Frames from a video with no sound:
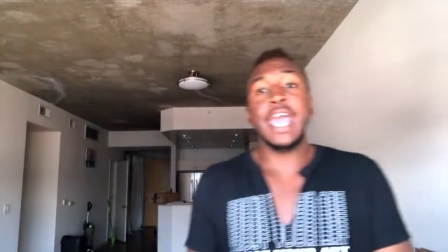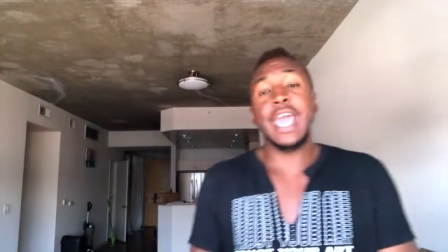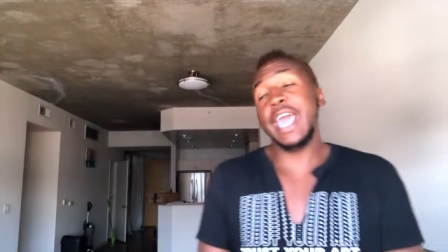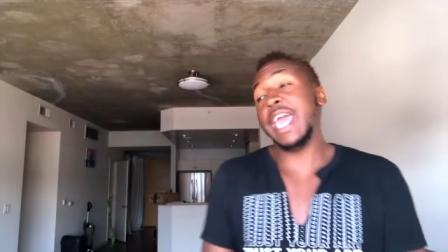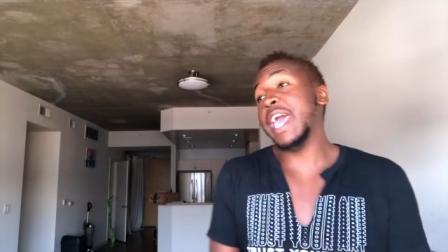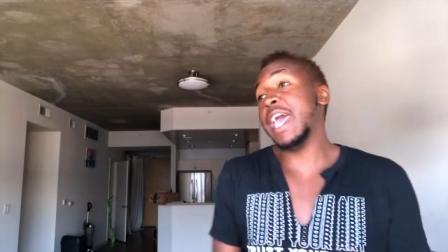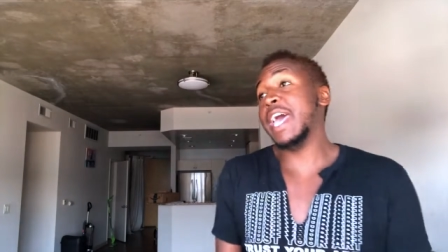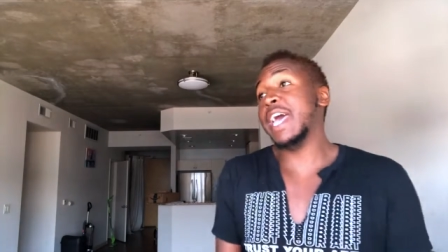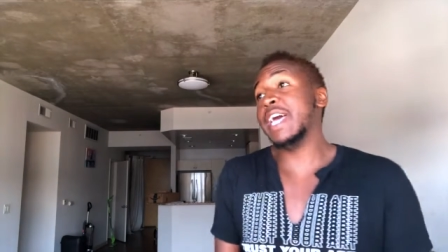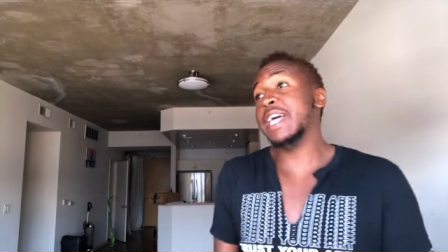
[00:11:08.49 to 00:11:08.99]

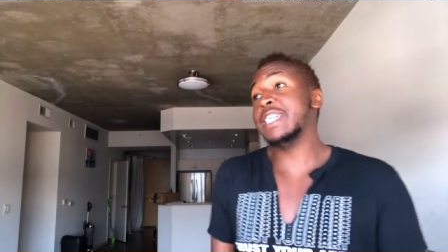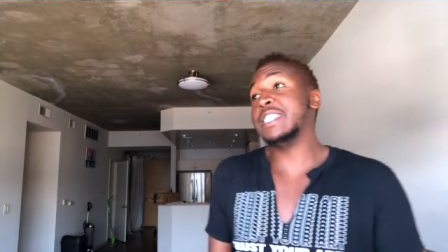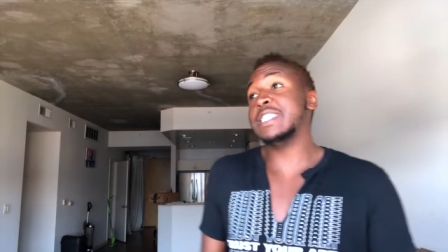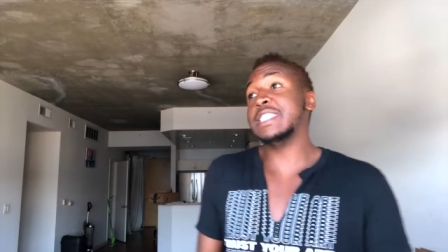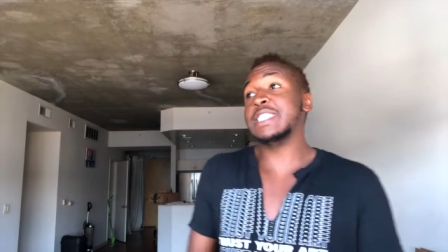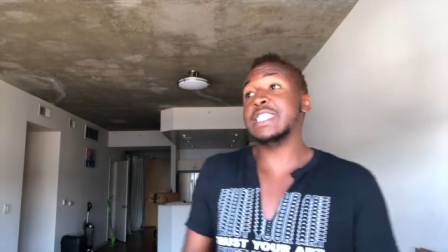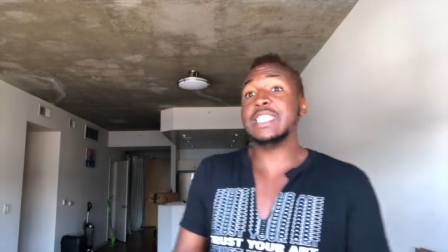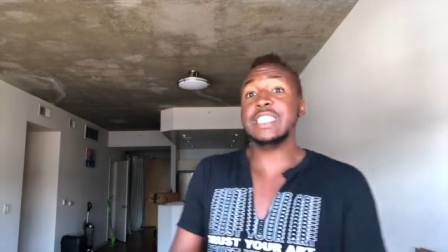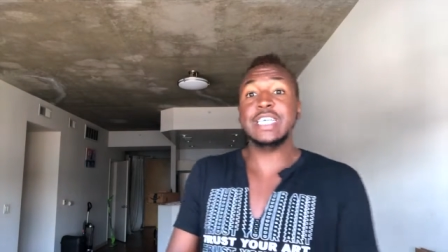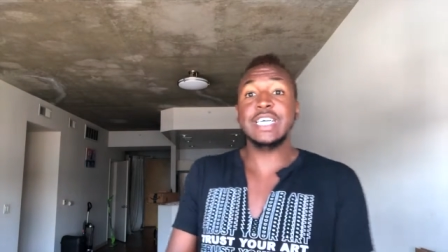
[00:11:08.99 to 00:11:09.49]

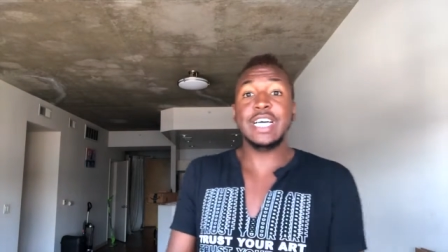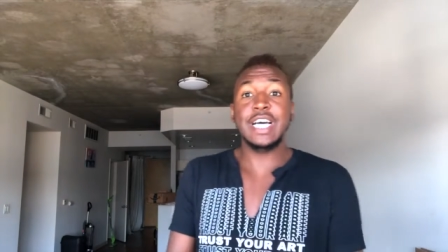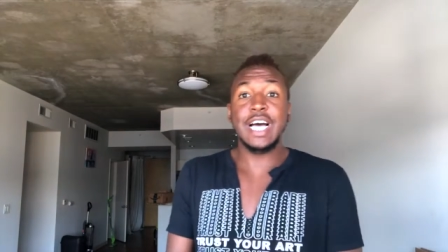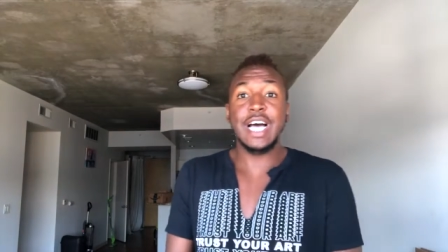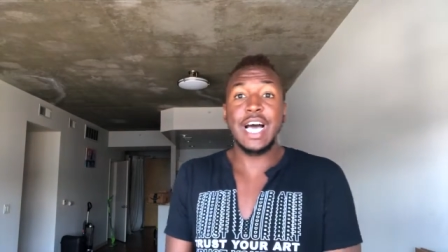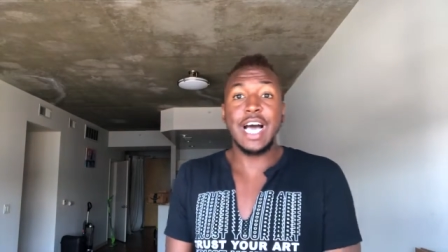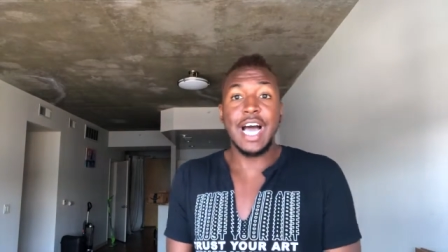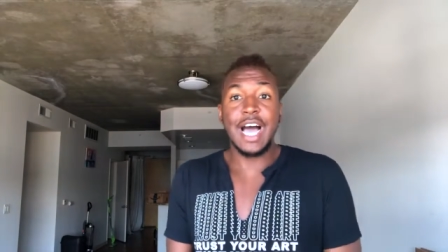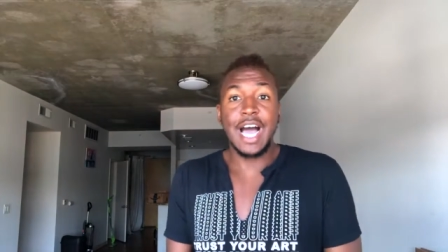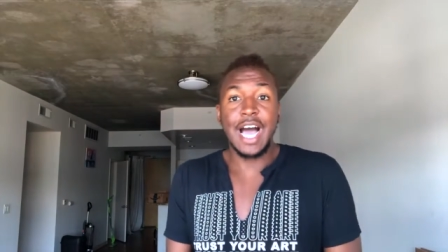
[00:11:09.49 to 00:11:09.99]
And
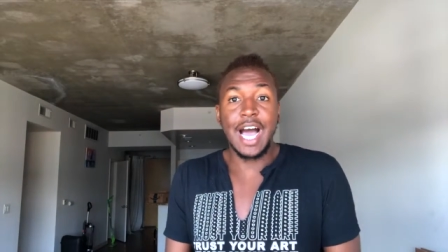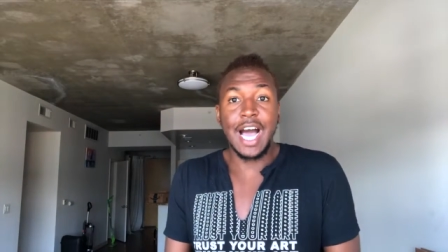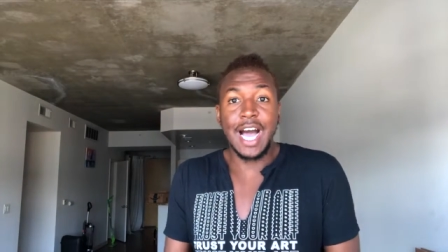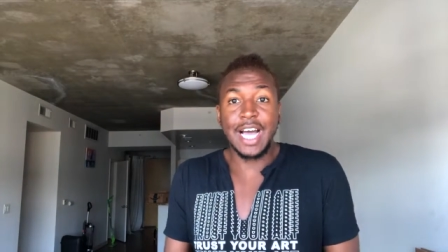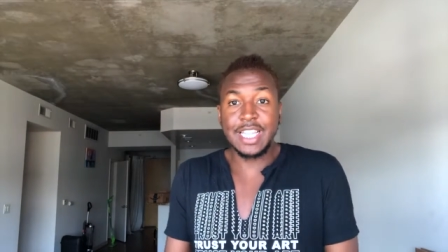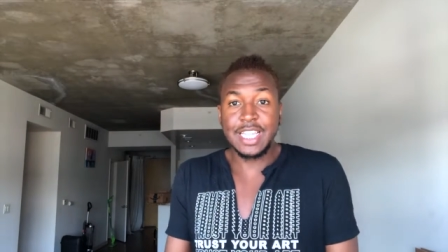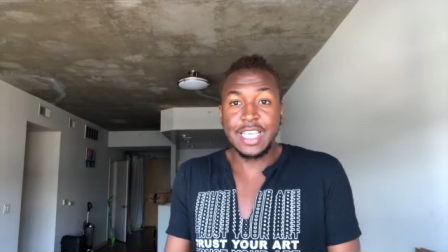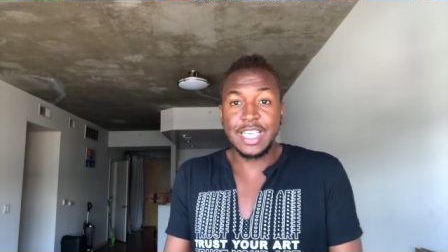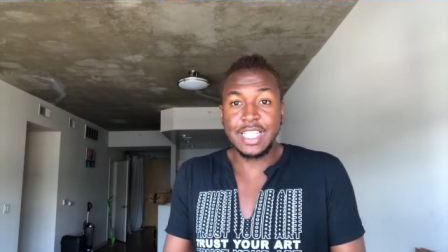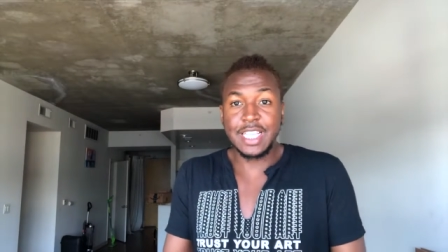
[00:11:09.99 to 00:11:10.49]

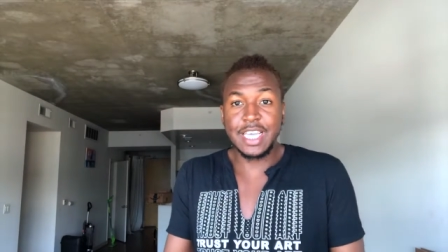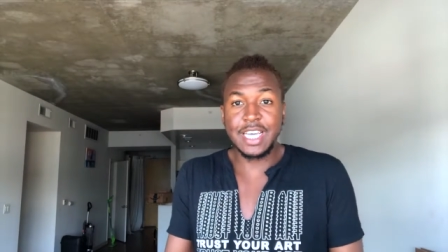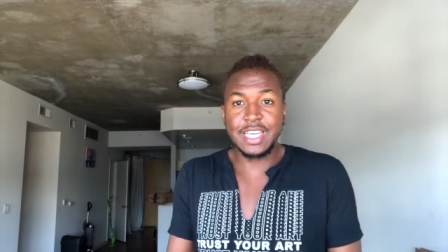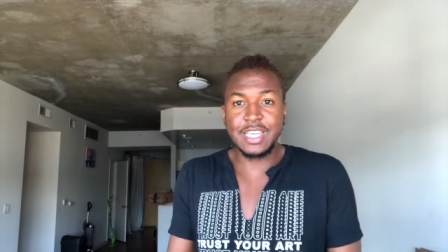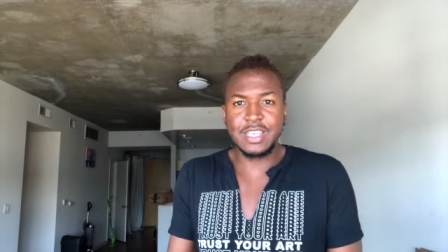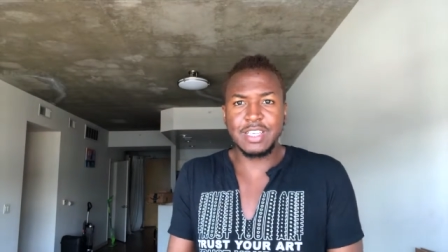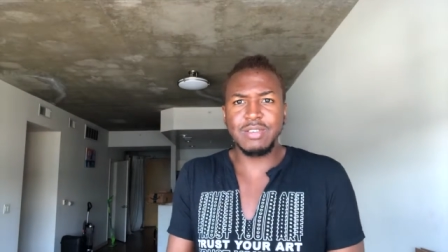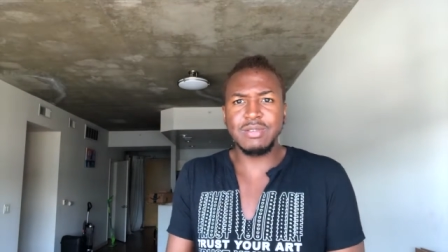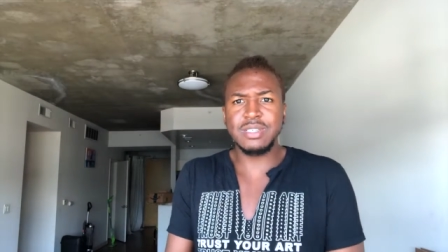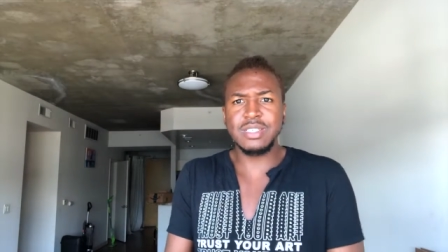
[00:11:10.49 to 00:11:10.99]
I think
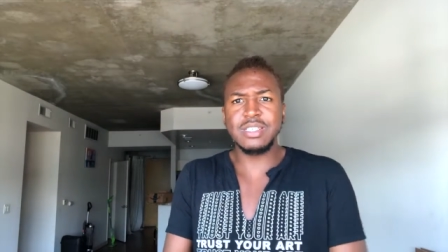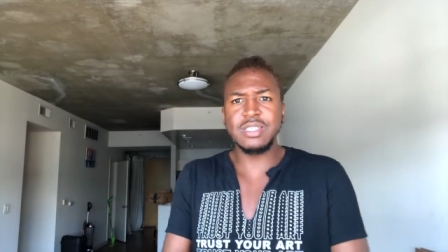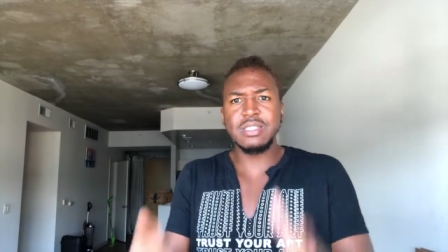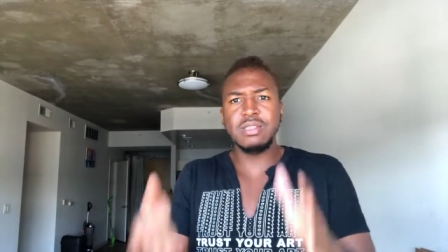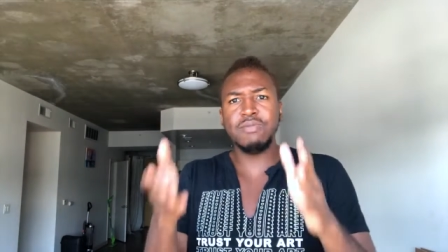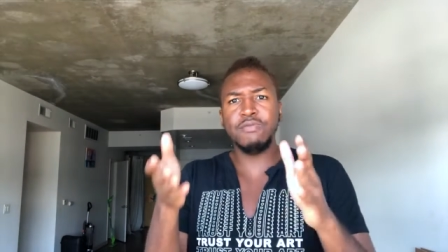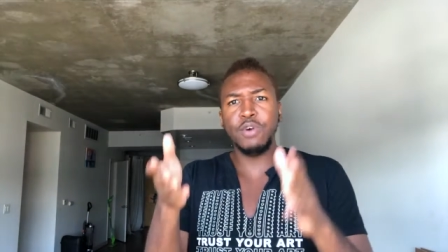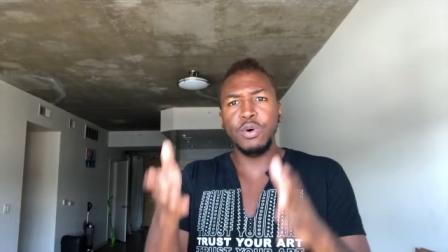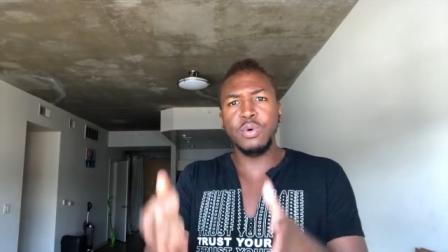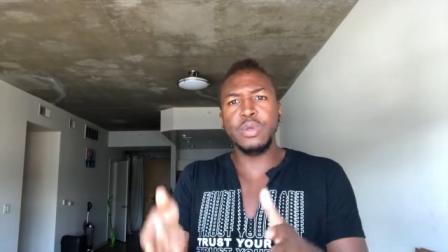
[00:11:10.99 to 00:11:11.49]
that you should
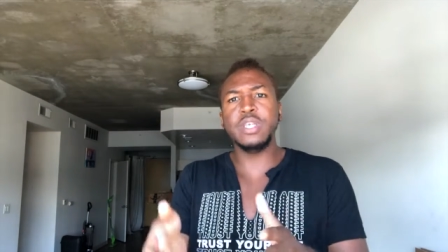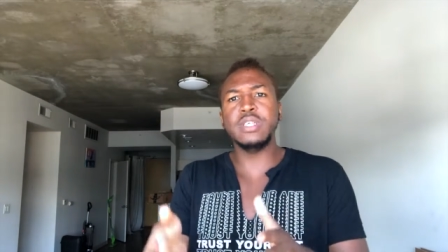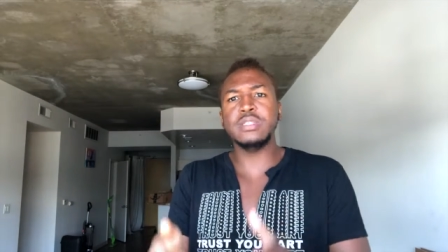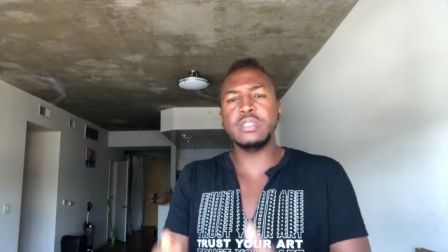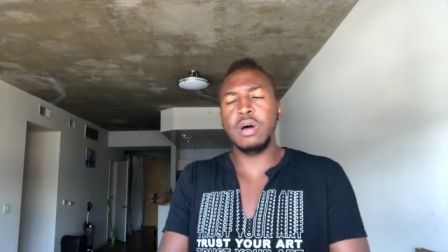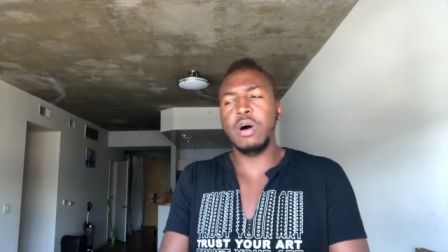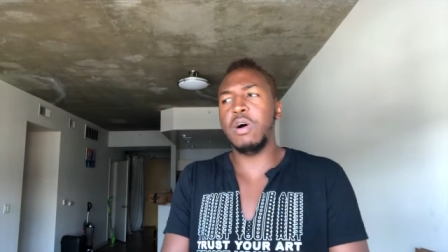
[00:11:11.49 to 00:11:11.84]
just focus